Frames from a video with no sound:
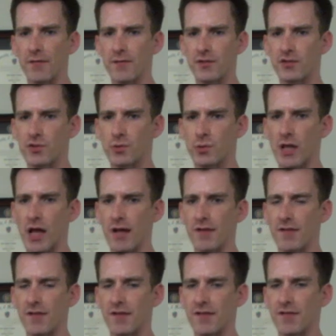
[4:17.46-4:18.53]
visualize
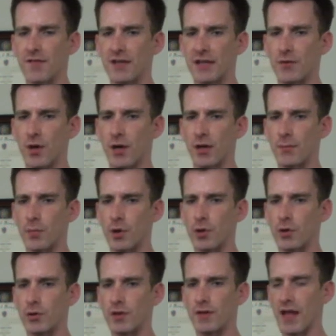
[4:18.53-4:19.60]
the sphenoid
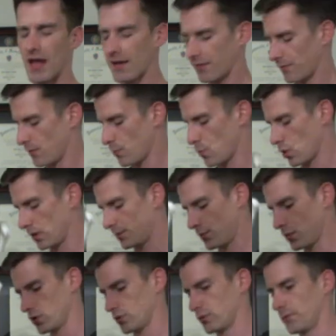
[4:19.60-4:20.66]
bone and the ethmoid
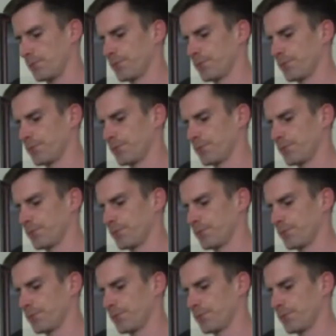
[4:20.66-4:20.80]
bone.